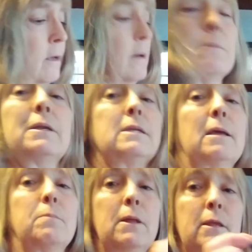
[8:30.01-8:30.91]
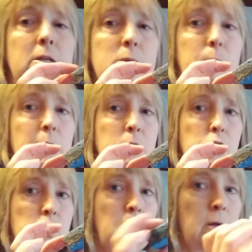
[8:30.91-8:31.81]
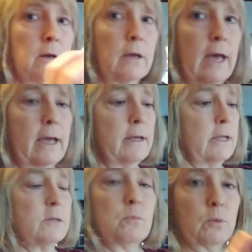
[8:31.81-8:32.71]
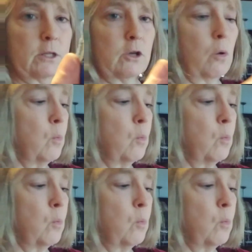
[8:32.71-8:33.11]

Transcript: I'm going to take my little sponge. Okay, it's all